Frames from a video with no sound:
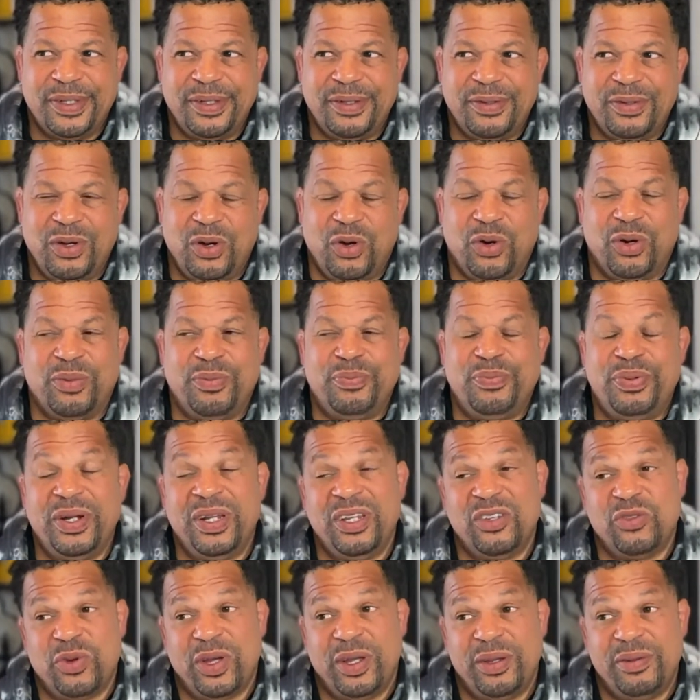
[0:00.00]
or put it
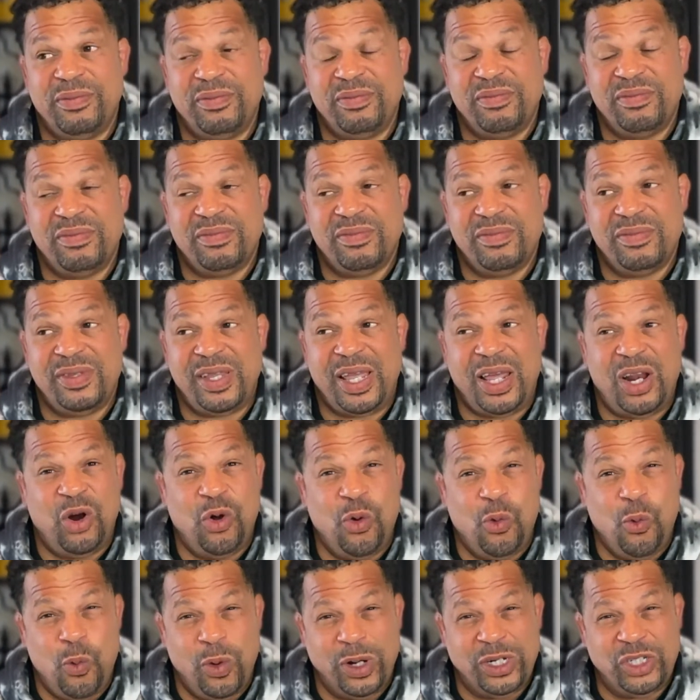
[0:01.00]
this way, they
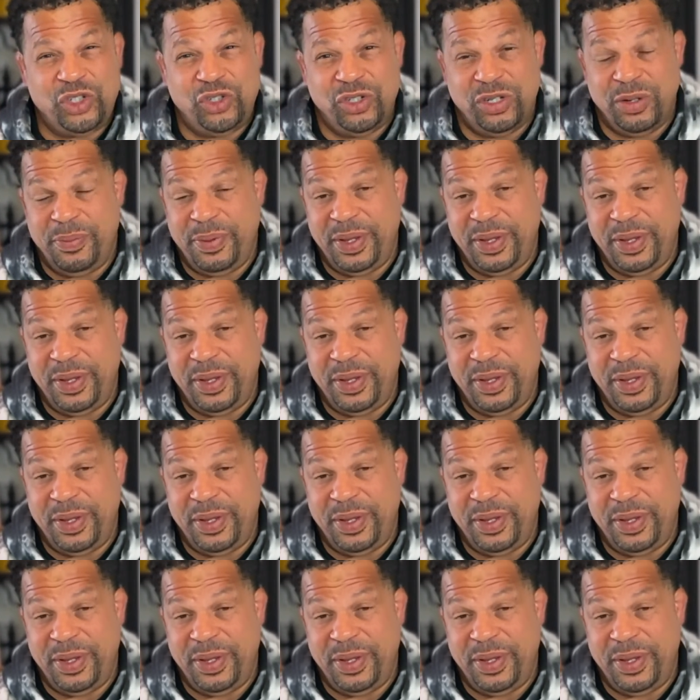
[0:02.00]
don't want you to